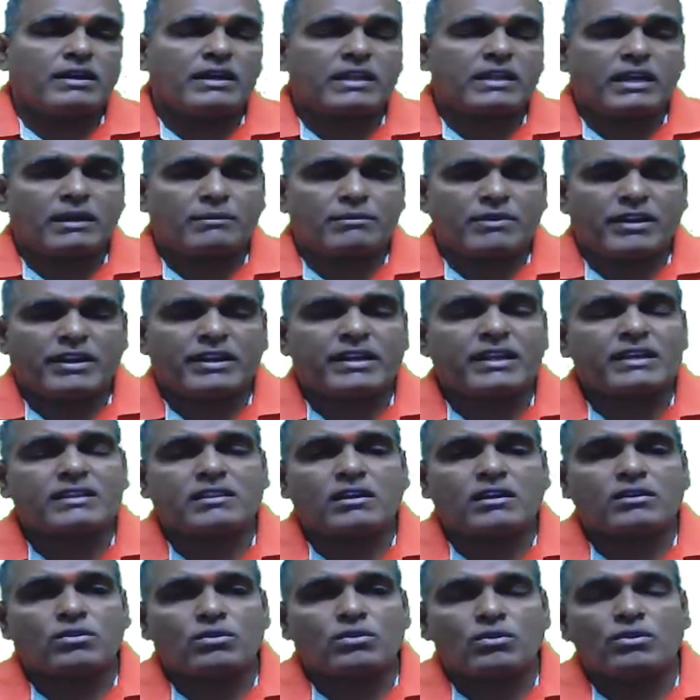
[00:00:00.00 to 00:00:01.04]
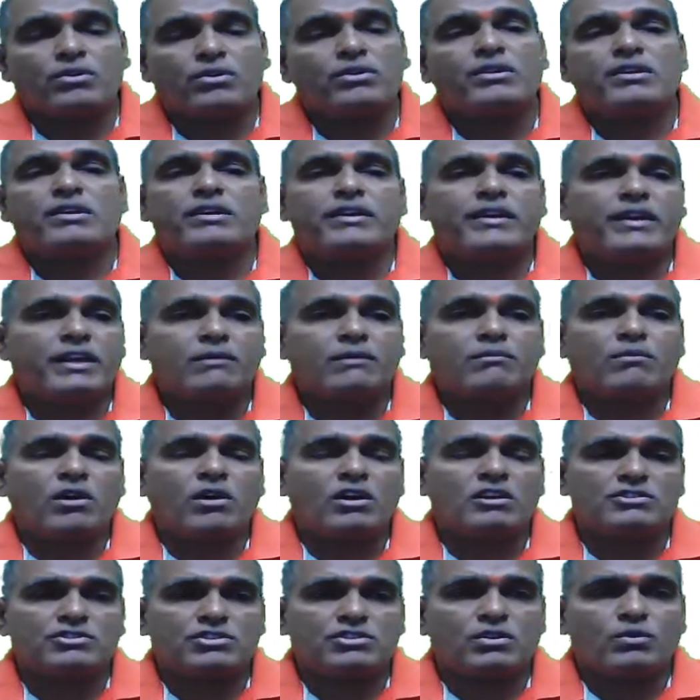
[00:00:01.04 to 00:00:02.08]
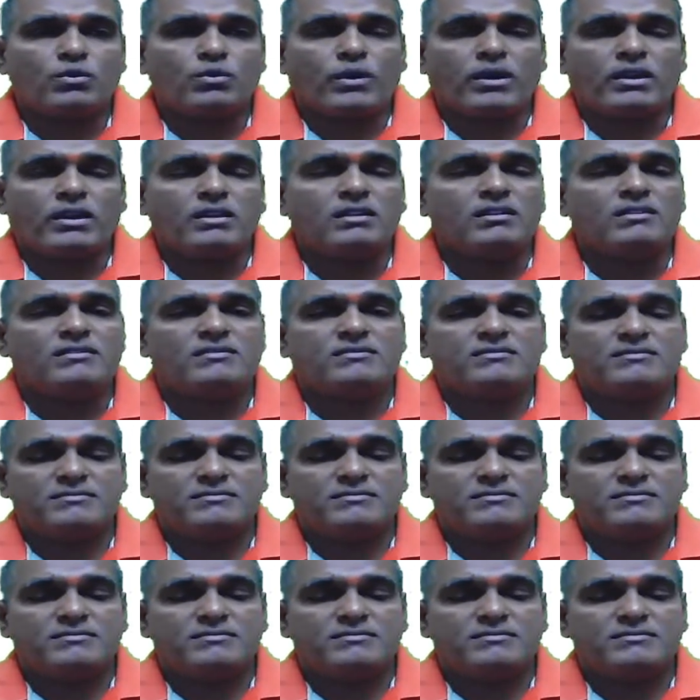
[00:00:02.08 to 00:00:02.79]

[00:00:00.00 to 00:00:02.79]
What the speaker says: Here I am writing the code in module 1.